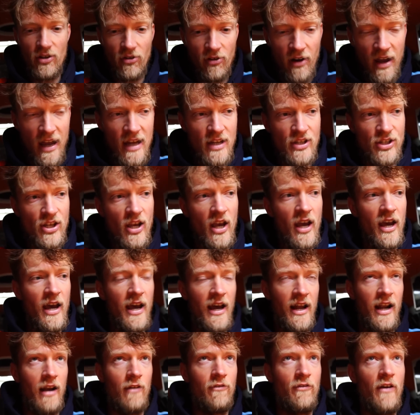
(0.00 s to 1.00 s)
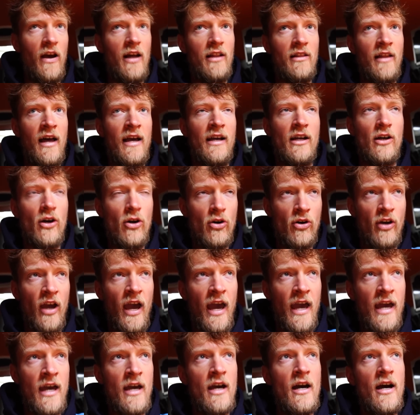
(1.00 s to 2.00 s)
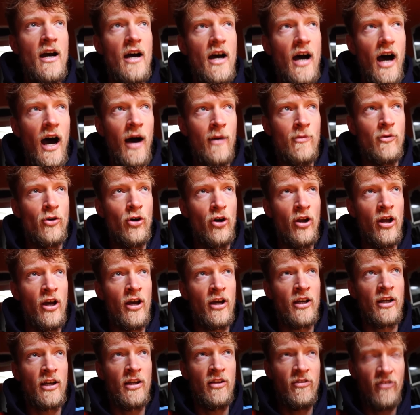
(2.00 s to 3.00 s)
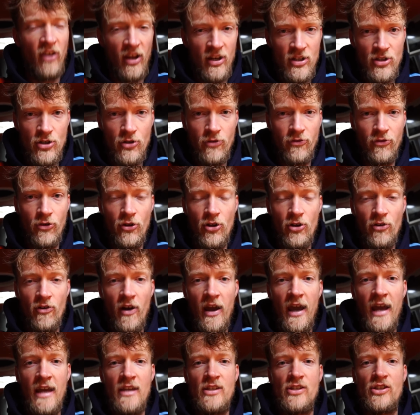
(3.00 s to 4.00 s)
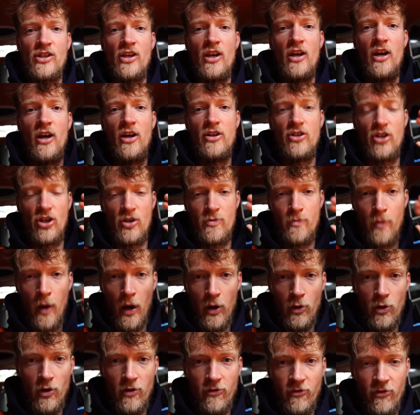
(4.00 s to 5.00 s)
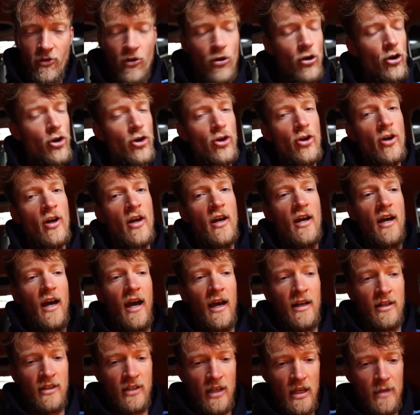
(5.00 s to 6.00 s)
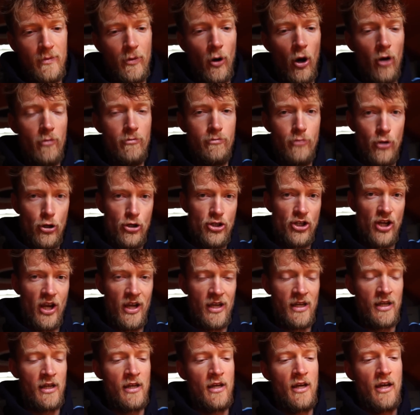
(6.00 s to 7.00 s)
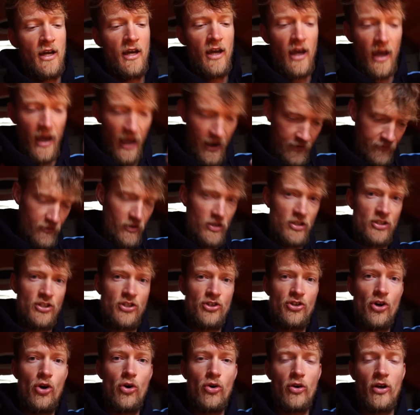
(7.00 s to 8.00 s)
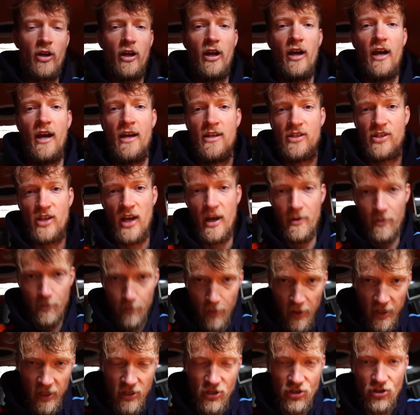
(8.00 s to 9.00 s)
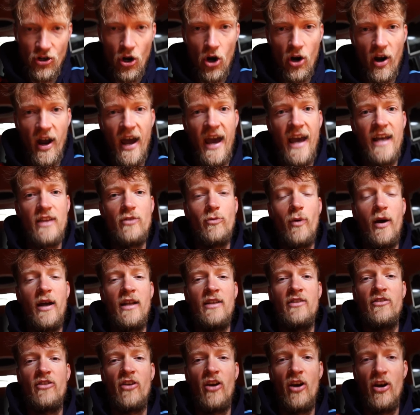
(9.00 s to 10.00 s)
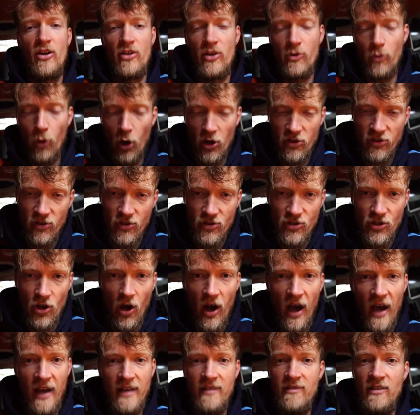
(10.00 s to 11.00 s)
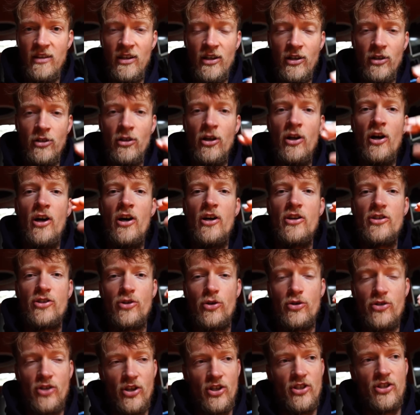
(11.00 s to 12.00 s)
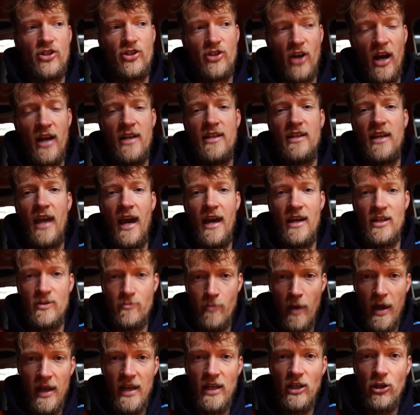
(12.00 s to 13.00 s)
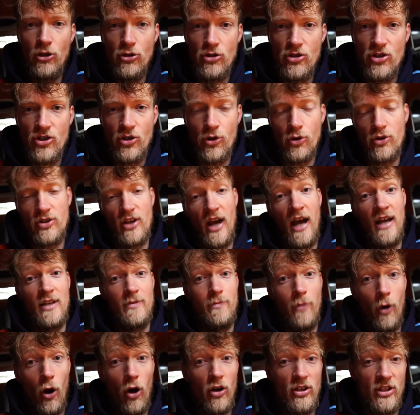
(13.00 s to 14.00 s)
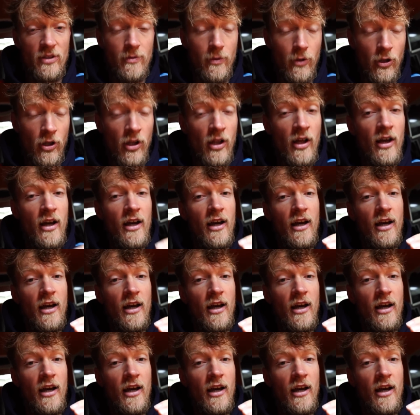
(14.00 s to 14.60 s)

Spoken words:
the race. And I felt like, okay, I'm gonna continue through the race, just power through and keep on pushing every stroke. It's a big strong headwind, the water's not ideal, so just trying to get as many good strokes as possible